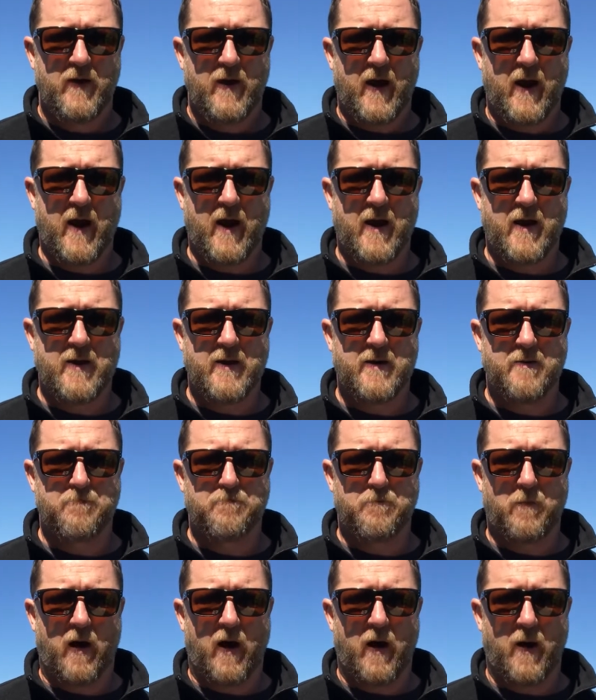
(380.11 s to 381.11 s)
And
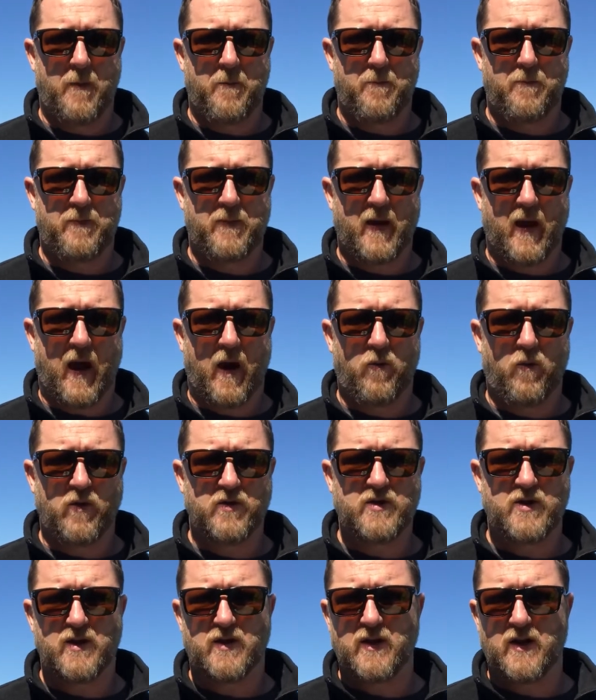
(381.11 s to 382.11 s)
I
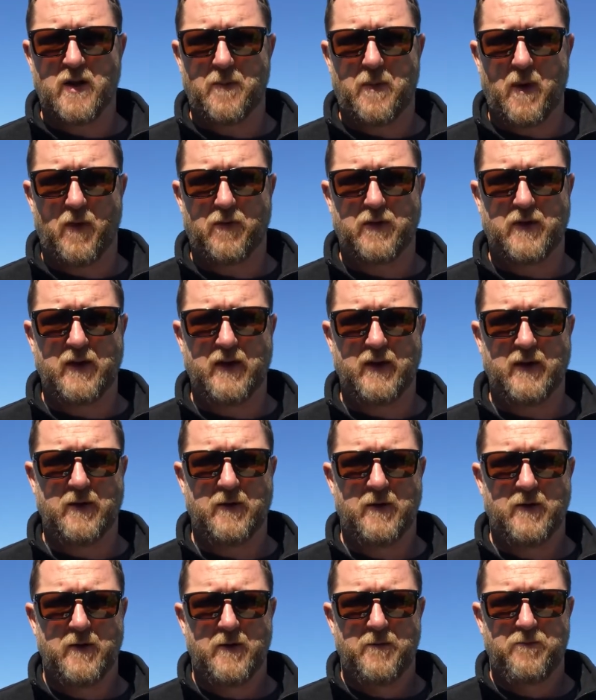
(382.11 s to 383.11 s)
want you to think about the
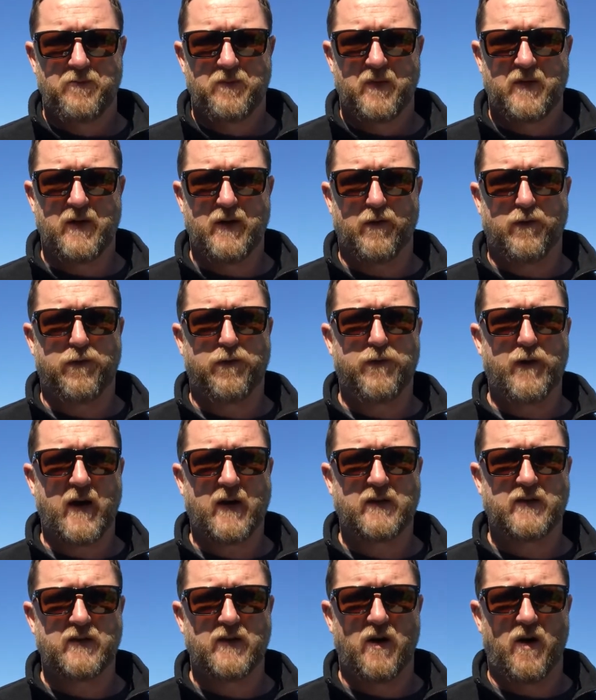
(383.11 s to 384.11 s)

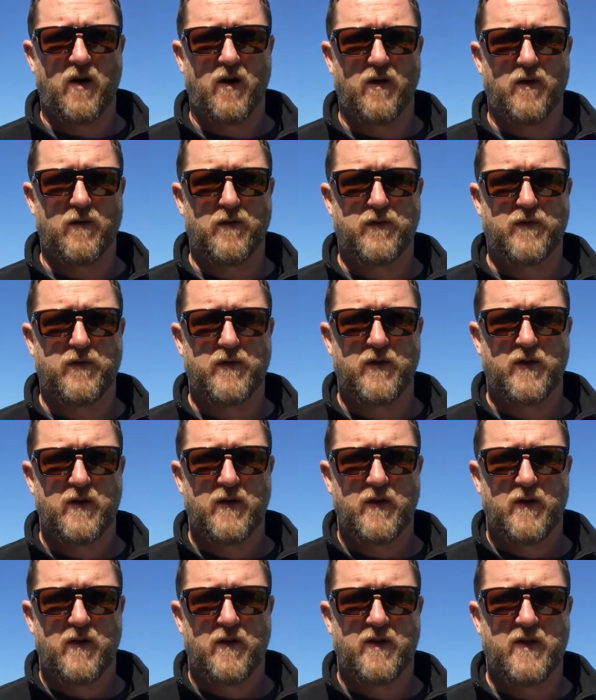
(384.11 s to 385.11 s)
effect of
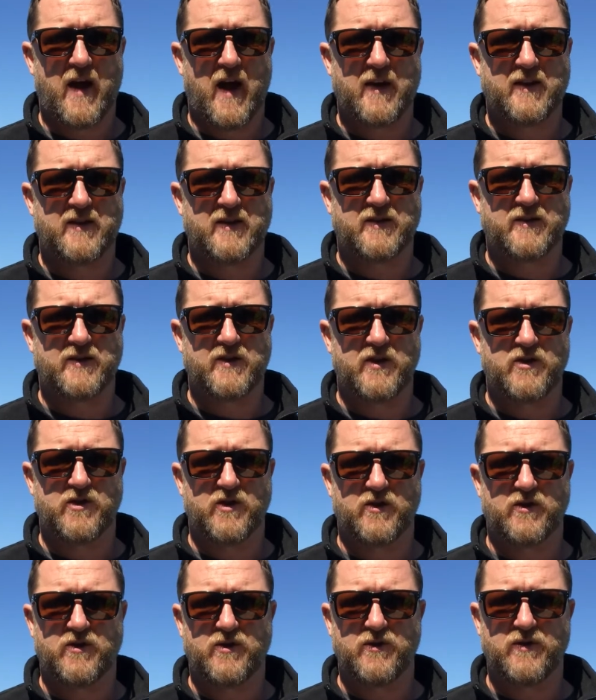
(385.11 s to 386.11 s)
that
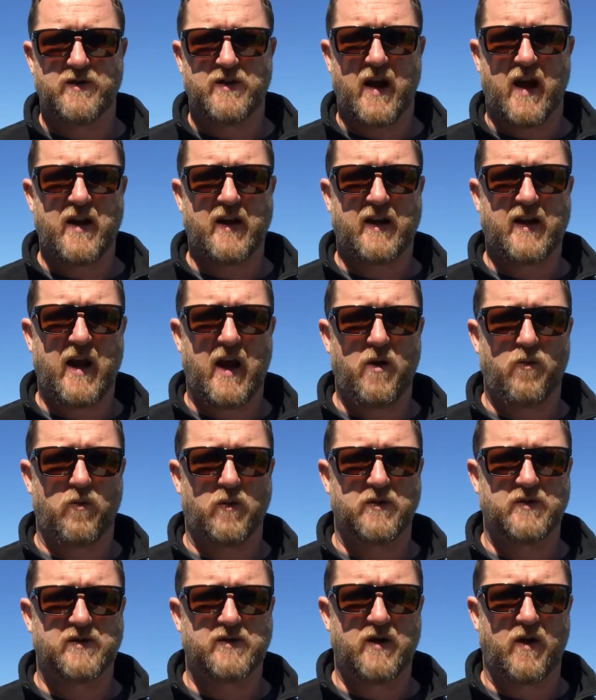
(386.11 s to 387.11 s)
decision to dedicate
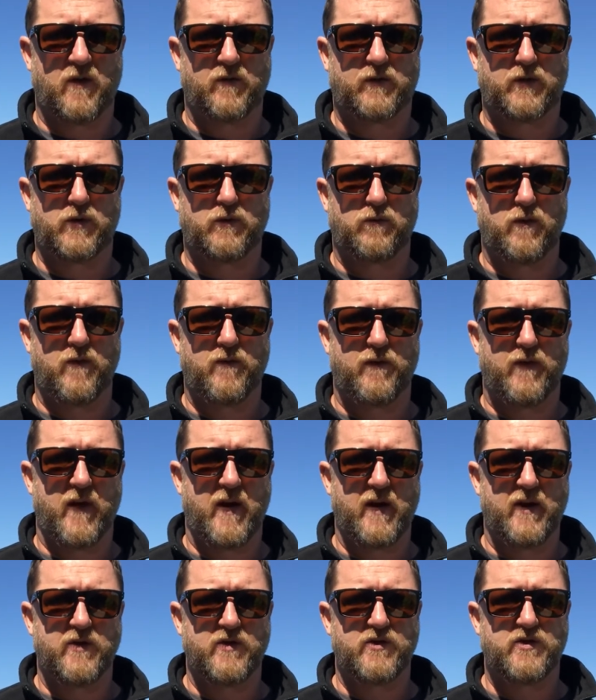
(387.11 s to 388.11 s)
oneself to
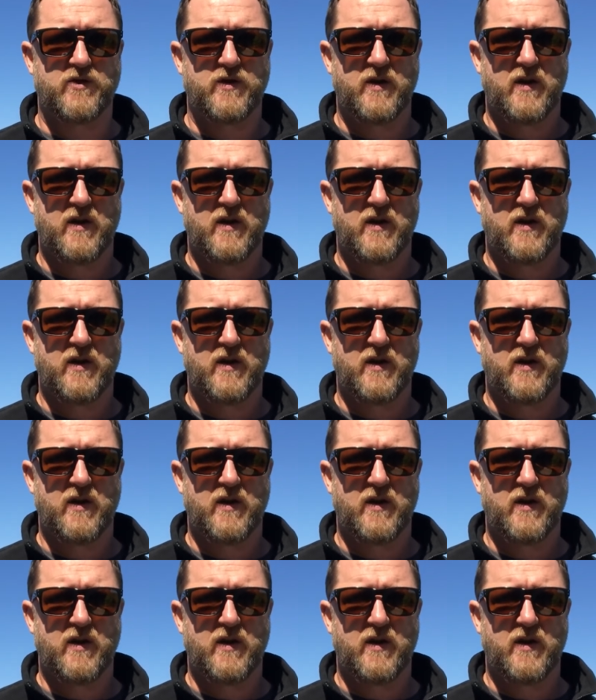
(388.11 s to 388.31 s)
revenge